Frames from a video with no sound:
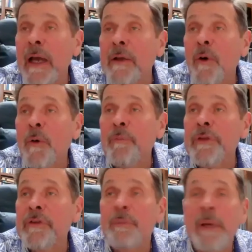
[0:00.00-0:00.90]
I hope
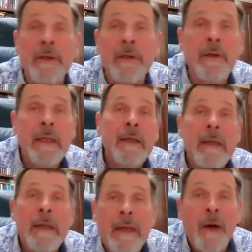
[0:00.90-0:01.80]
this has been
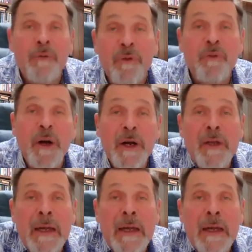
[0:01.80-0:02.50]
helpful for you.